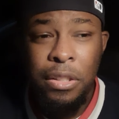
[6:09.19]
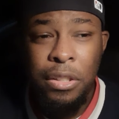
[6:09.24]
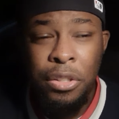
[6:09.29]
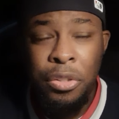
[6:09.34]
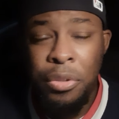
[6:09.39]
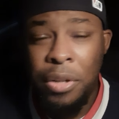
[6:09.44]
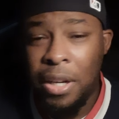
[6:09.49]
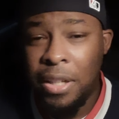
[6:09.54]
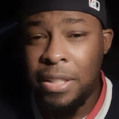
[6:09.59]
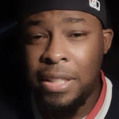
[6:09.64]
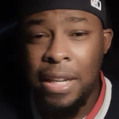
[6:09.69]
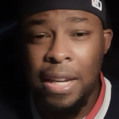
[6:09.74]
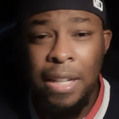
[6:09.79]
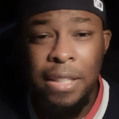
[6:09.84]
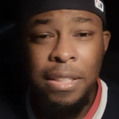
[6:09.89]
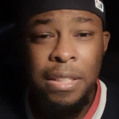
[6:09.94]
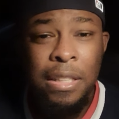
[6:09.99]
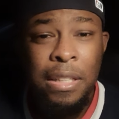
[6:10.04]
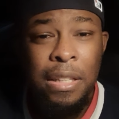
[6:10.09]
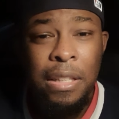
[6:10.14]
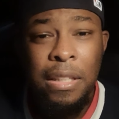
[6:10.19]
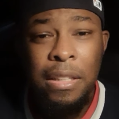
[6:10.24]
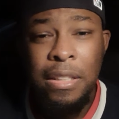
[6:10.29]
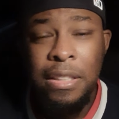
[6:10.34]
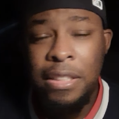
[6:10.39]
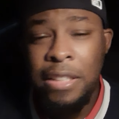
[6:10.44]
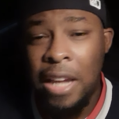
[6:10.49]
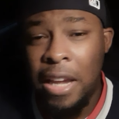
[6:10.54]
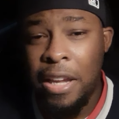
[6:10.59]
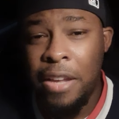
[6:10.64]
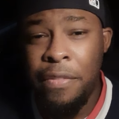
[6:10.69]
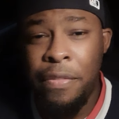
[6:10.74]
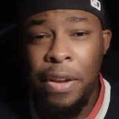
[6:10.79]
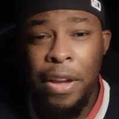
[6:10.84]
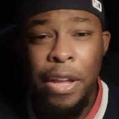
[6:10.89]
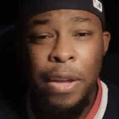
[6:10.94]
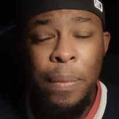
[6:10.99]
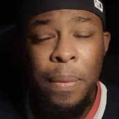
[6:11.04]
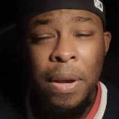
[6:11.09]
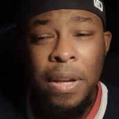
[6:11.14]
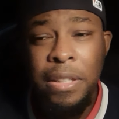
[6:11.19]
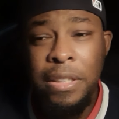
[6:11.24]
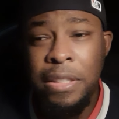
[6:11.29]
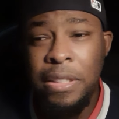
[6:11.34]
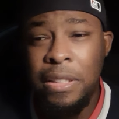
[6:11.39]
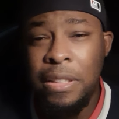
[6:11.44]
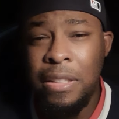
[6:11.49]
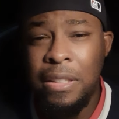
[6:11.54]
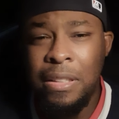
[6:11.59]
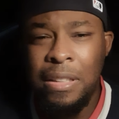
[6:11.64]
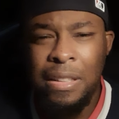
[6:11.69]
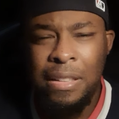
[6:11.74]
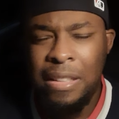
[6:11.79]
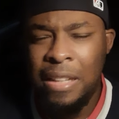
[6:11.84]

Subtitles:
drug testing, the psych evaluation,